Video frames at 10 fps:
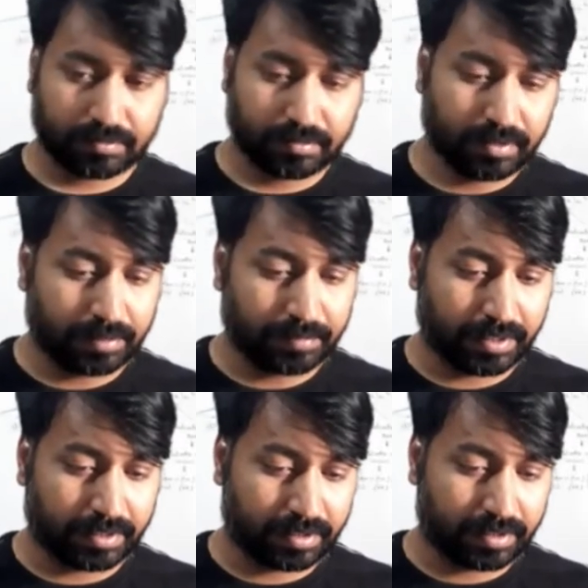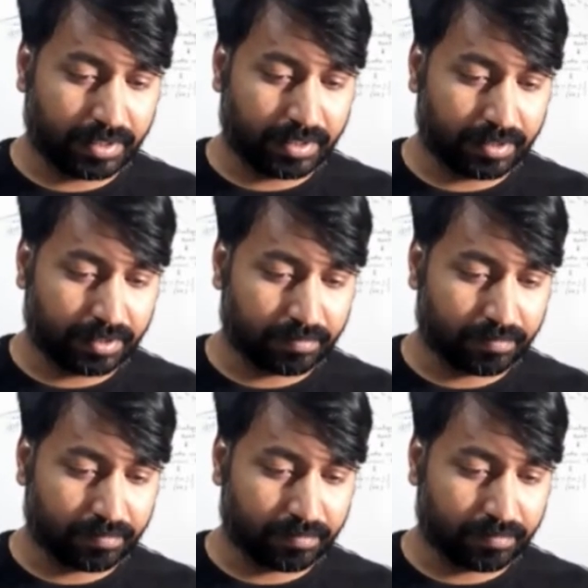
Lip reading: let me take a container.